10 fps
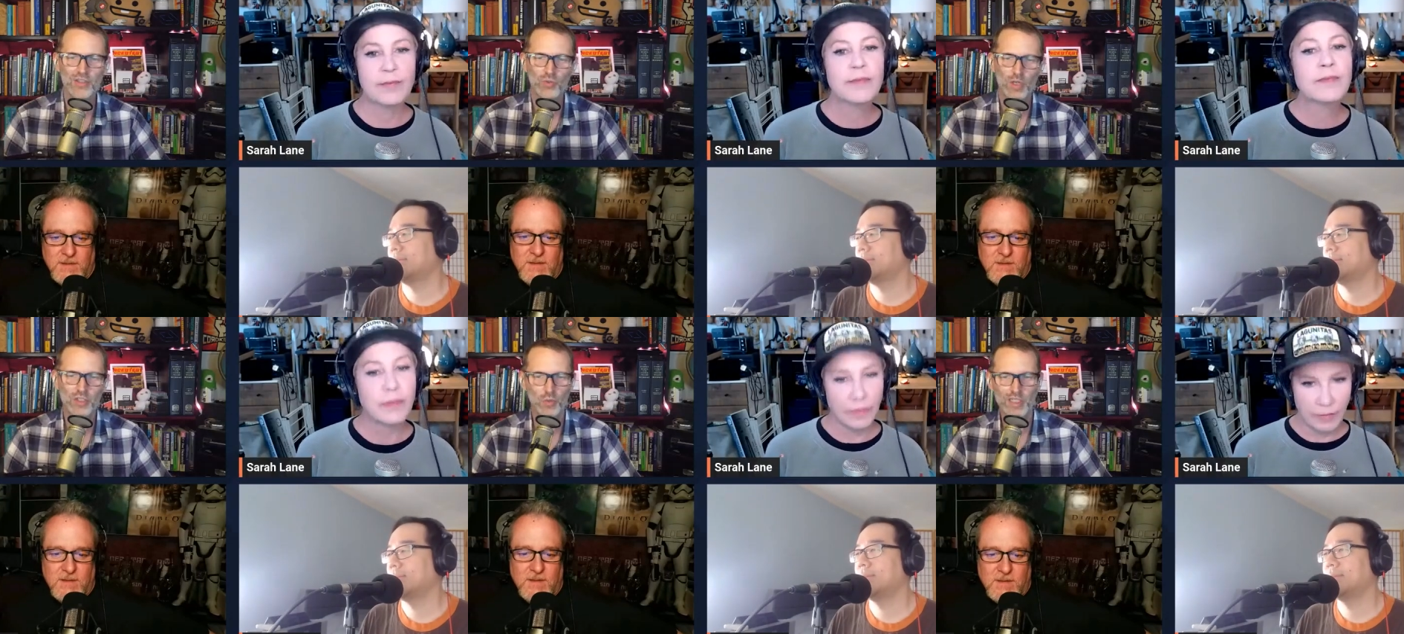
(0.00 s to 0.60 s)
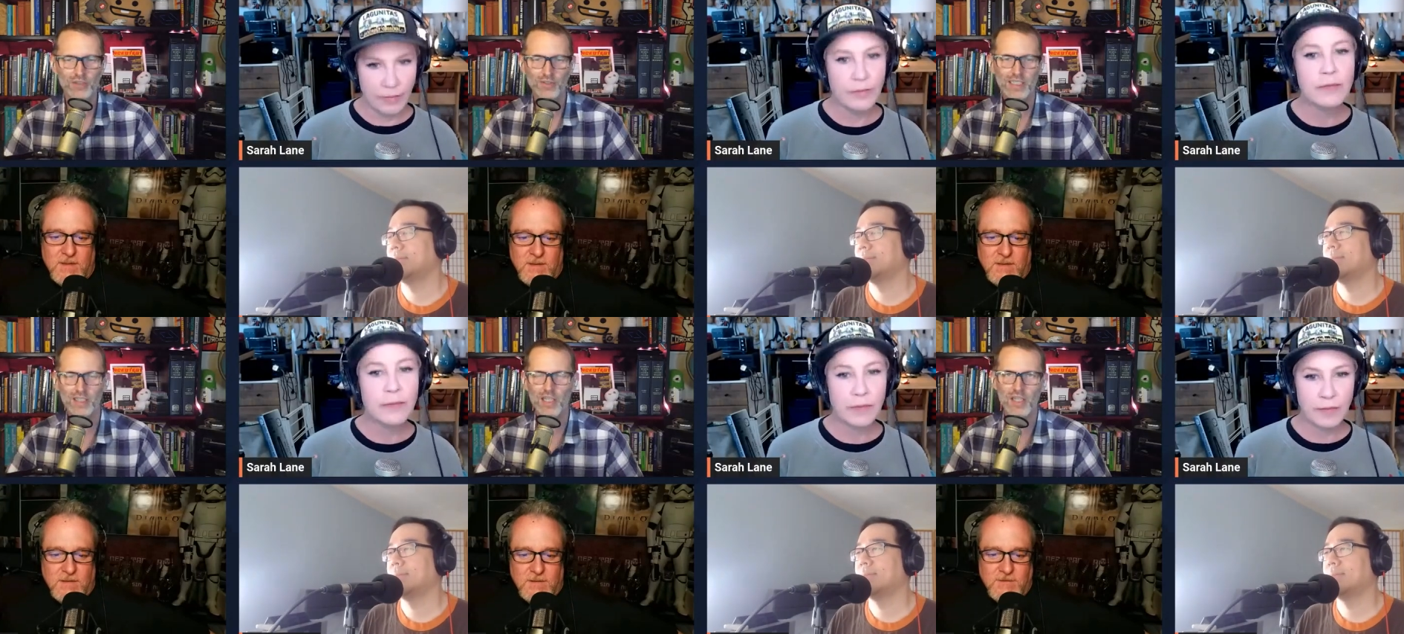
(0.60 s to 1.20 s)

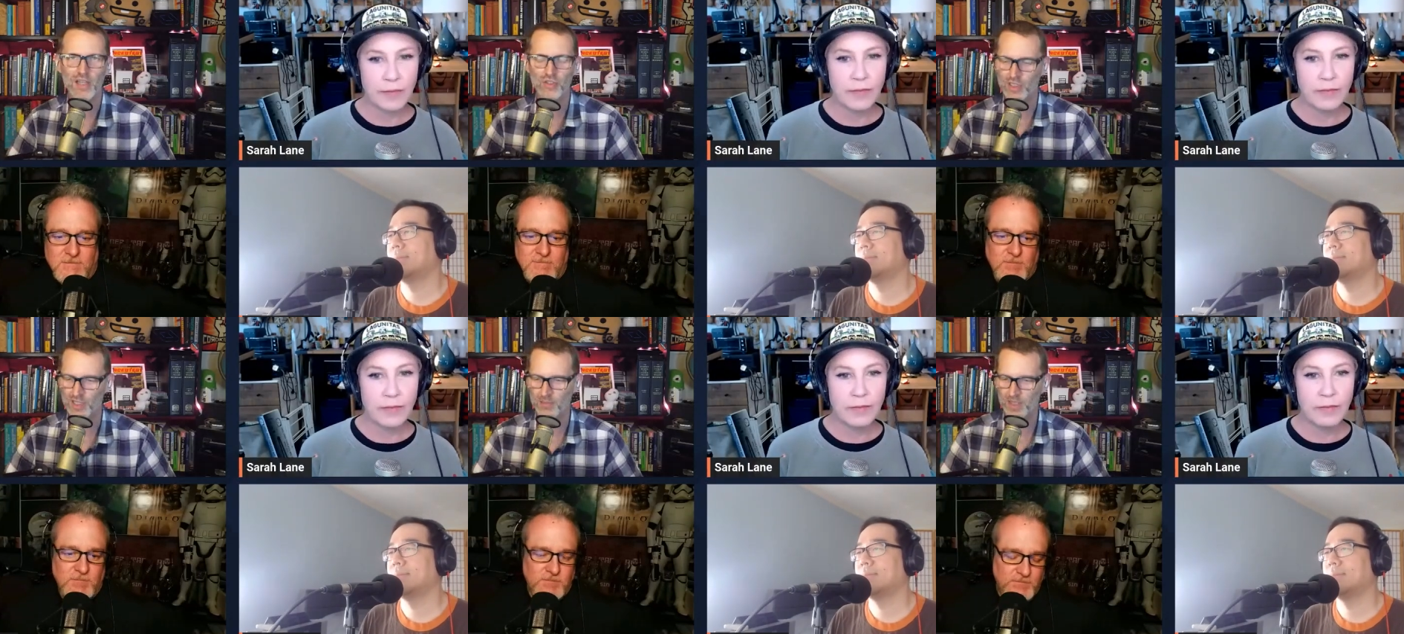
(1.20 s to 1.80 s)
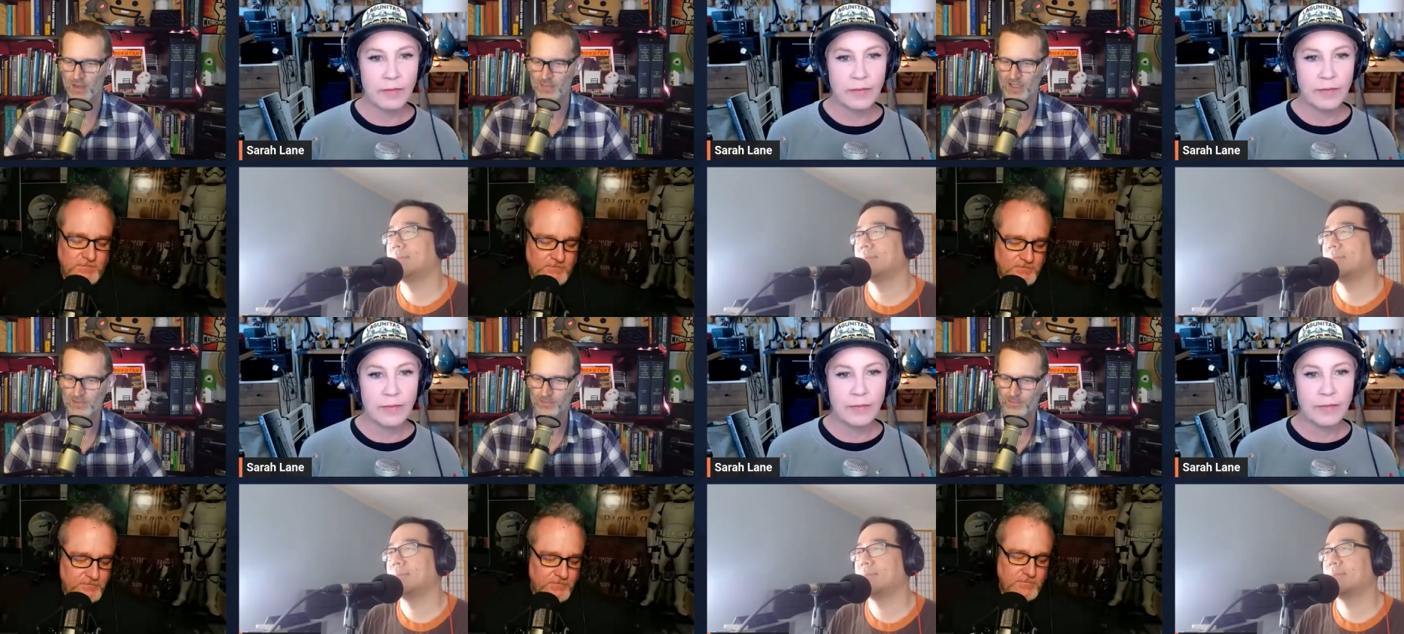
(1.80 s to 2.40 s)
Speaker 1: 2023, in Los Angeles. I'm Tom
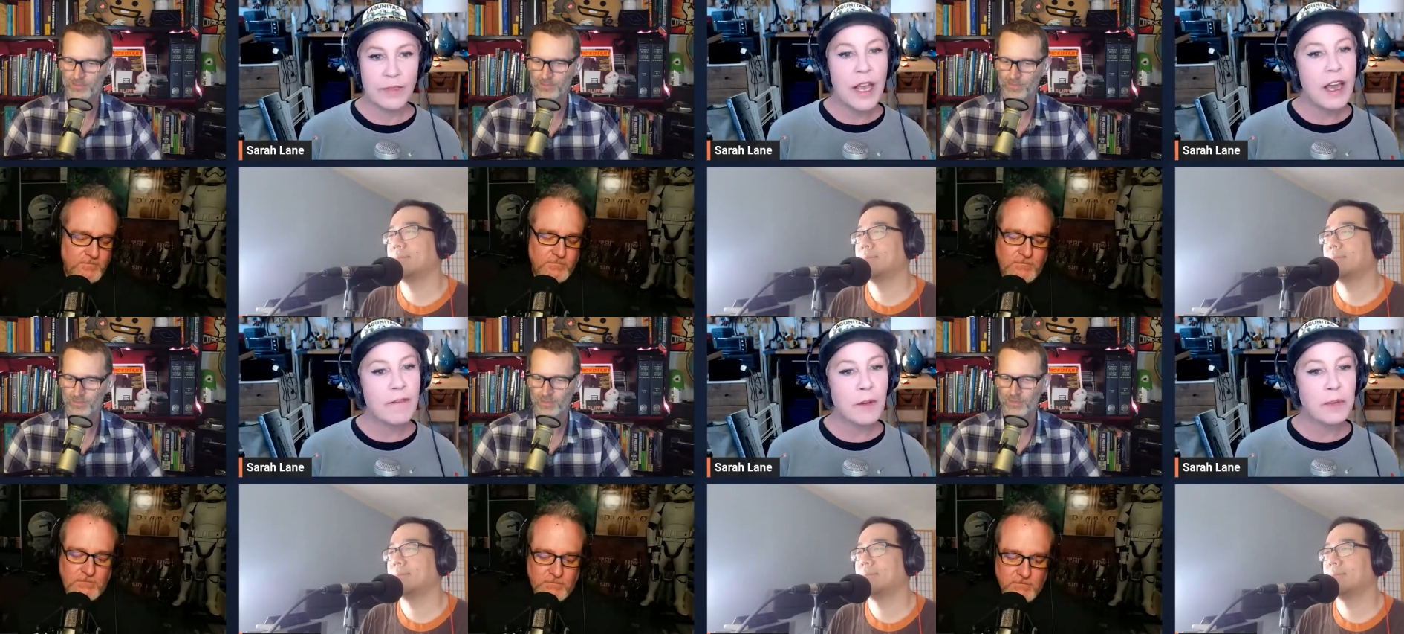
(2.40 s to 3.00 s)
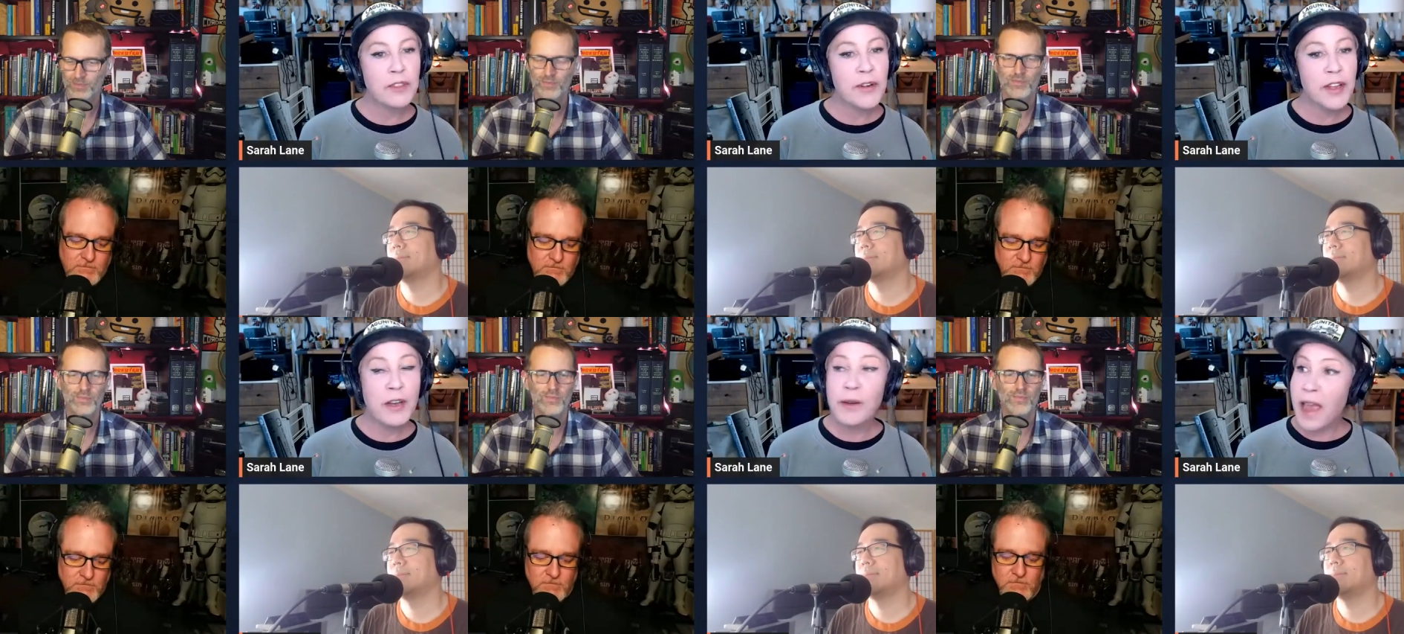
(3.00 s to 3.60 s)
Merritt.
Speaker 2: And from
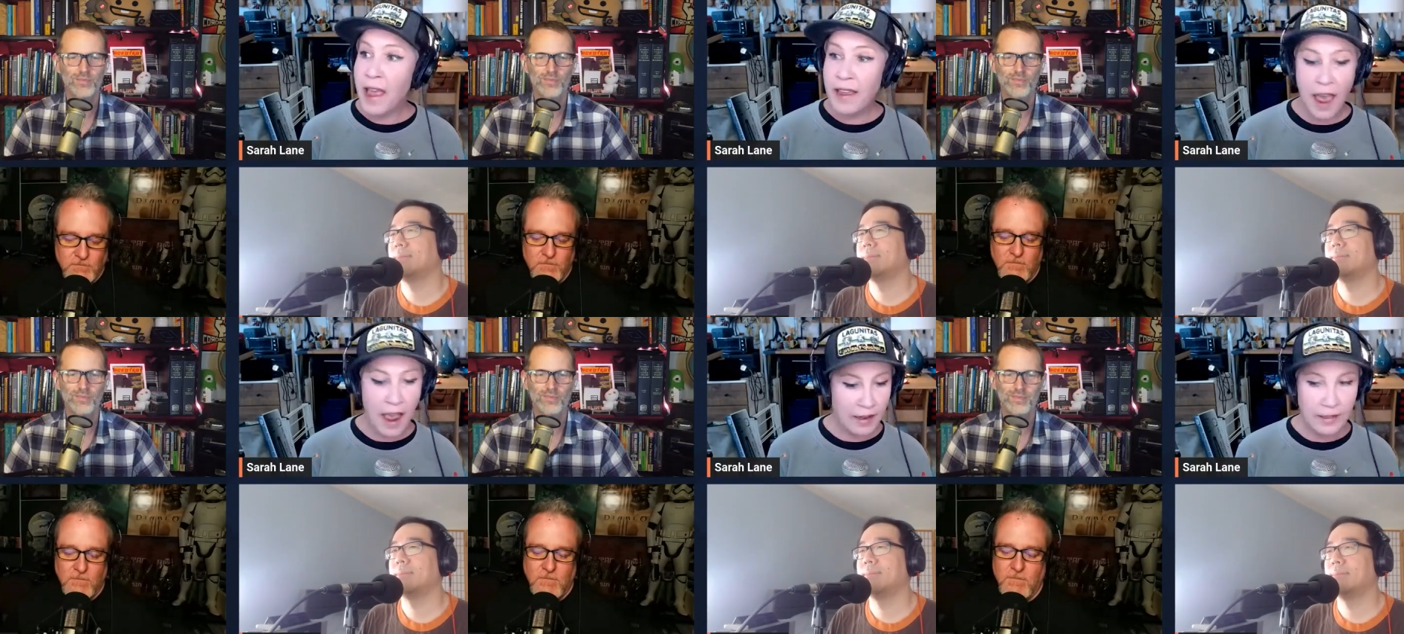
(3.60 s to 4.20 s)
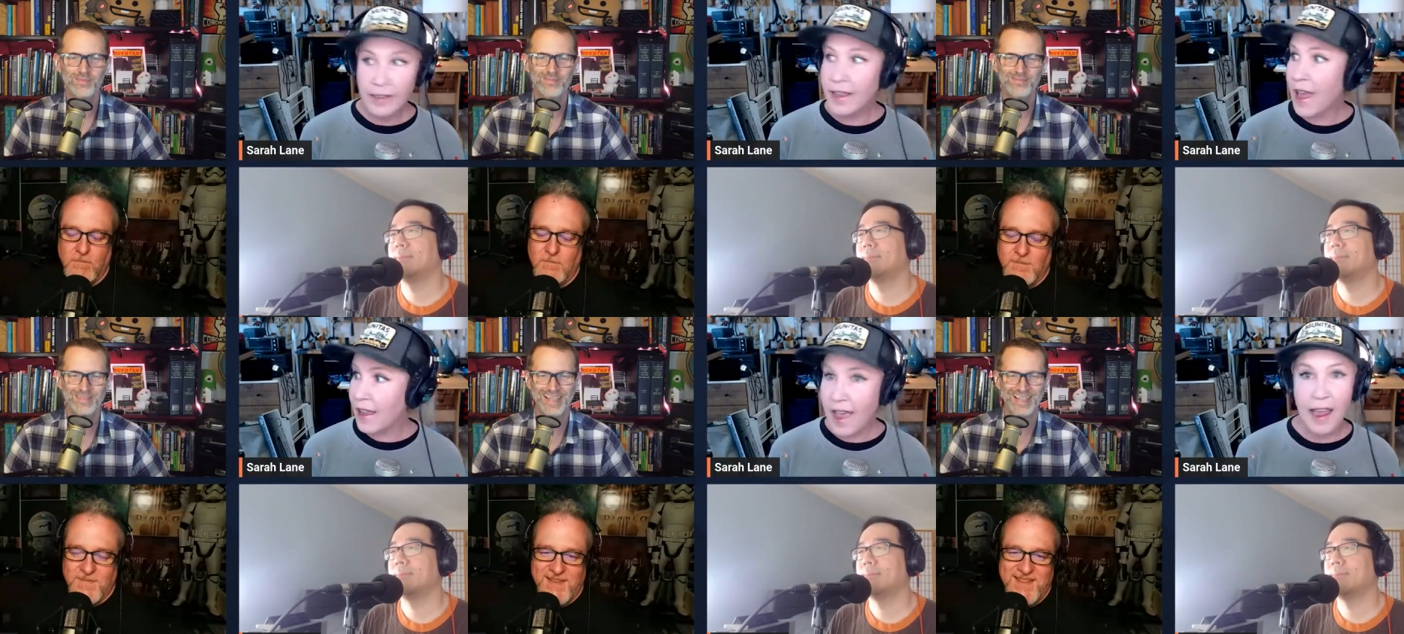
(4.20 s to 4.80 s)
Studio Gang Gang,
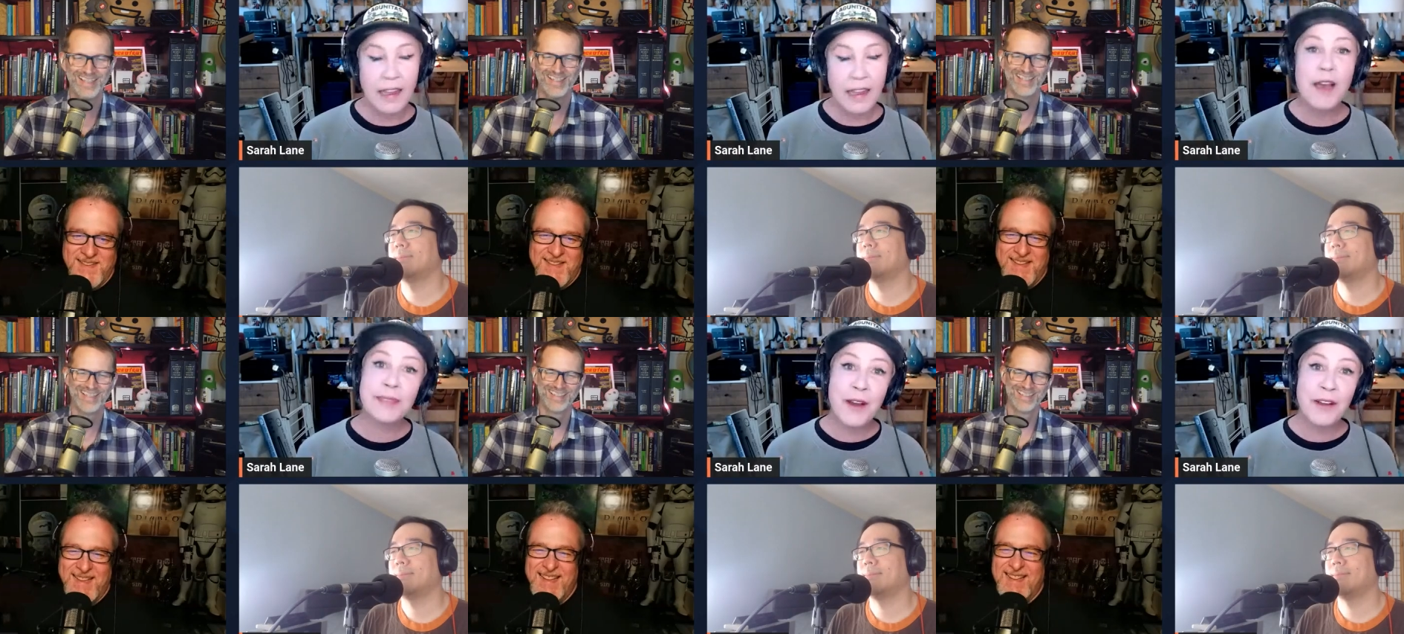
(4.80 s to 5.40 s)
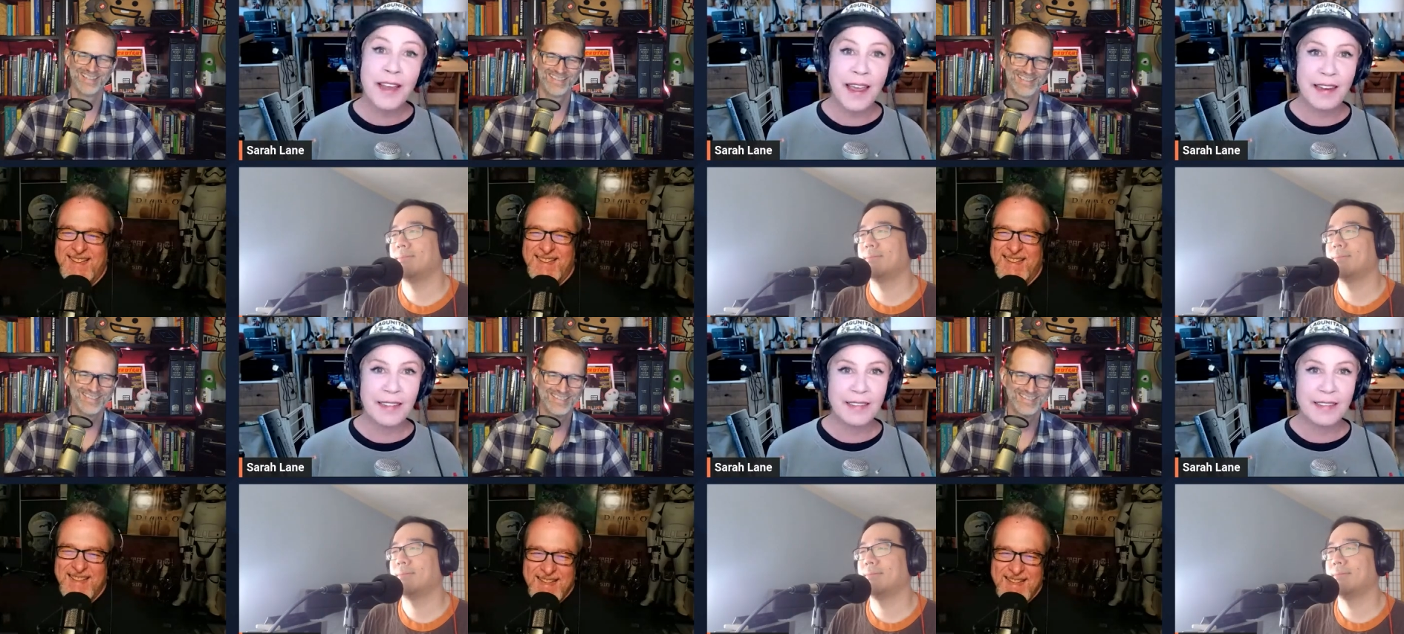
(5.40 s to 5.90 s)
Gang Gang, I'm Sarah Lane.